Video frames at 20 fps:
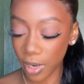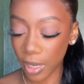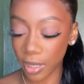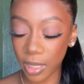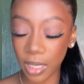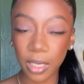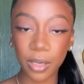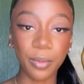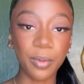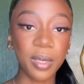I
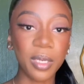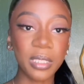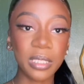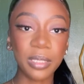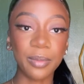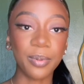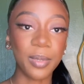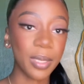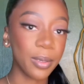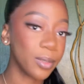kind of wanted to
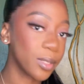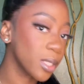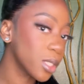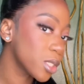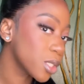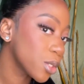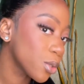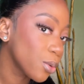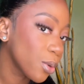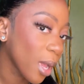play with the
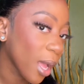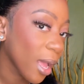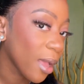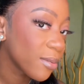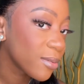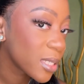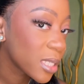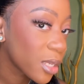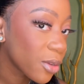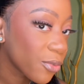two. I
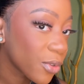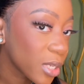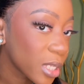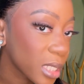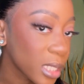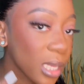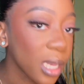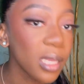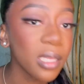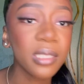have silver
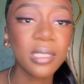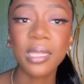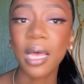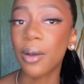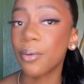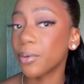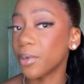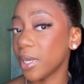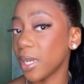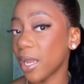studs that
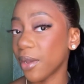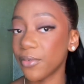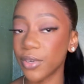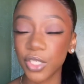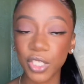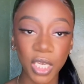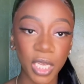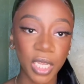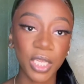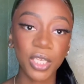will never
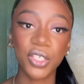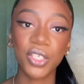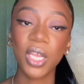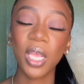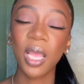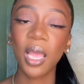change.